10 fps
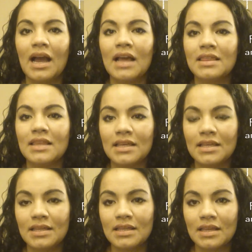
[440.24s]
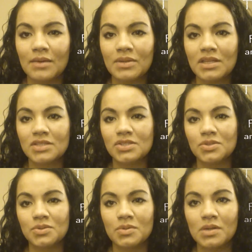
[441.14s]
I think that we need
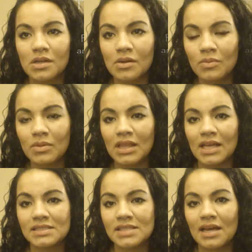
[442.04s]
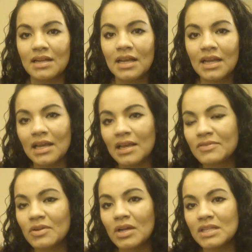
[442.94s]
to realize that if
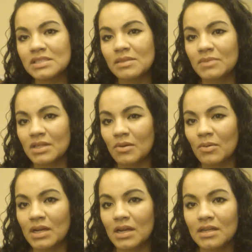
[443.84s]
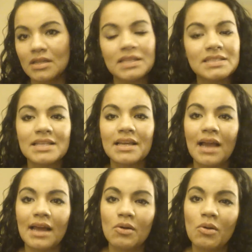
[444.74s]
there is something going on, let's say
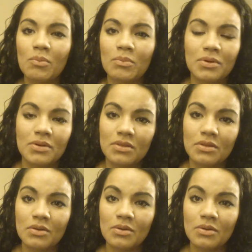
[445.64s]
at a home birth,